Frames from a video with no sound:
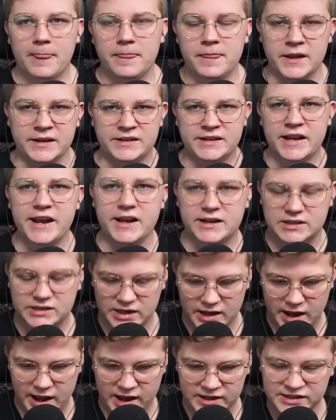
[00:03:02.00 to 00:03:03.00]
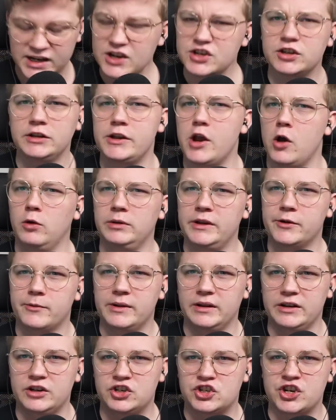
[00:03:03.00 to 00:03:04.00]
The ticks essentially only
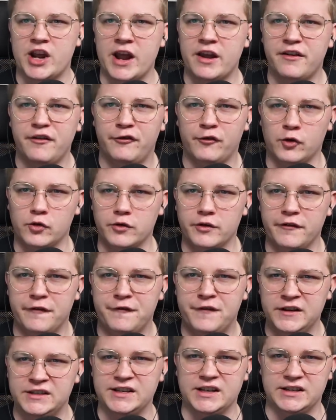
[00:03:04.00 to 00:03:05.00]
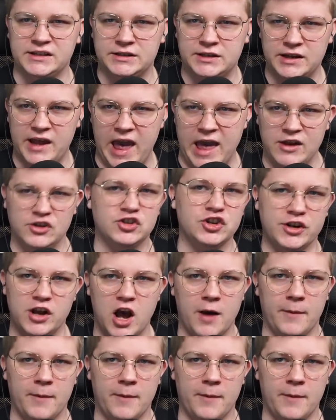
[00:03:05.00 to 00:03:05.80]
really check for physics engine